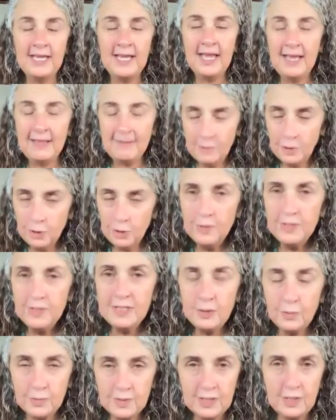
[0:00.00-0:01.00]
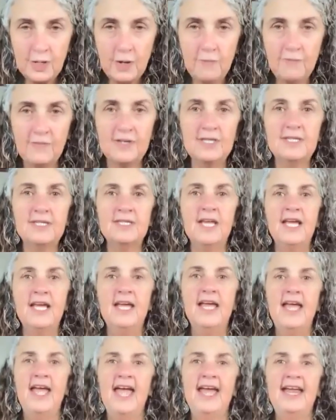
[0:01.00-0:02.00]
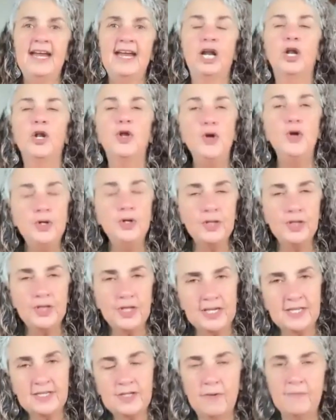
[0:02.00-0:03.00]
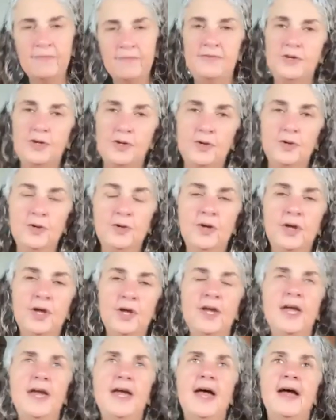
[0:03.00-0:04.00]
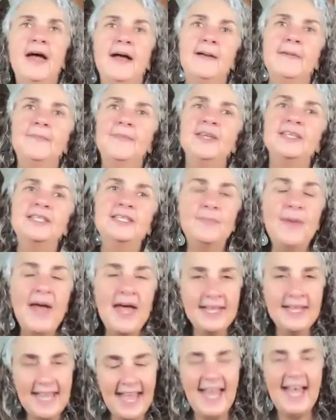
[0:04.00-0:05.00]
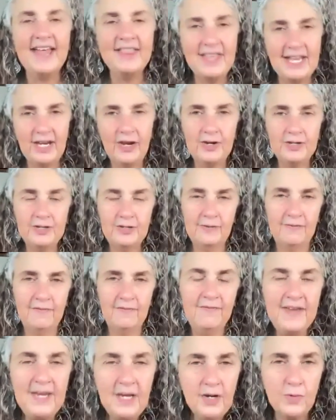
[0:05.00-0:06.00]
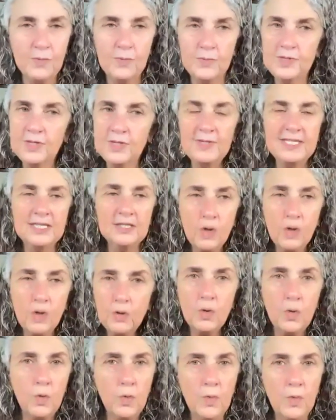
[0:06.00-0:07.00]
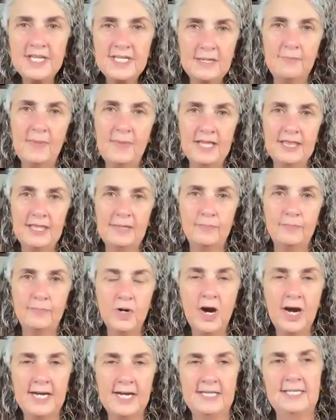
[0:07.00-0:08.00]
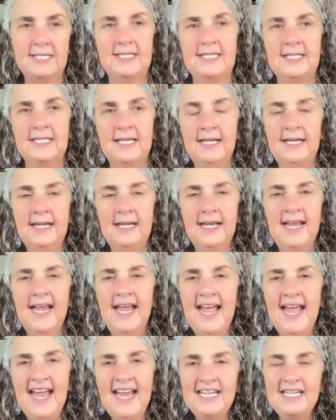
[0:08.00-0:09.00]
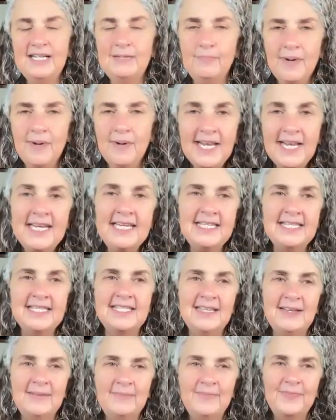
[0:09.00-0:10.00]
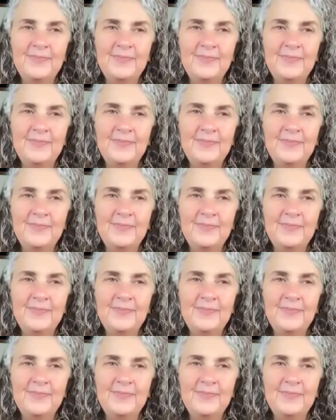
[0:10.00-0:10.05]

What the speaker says: use your service and learn things off you. It's about how they're going to feel. So it's not always about the price. And please,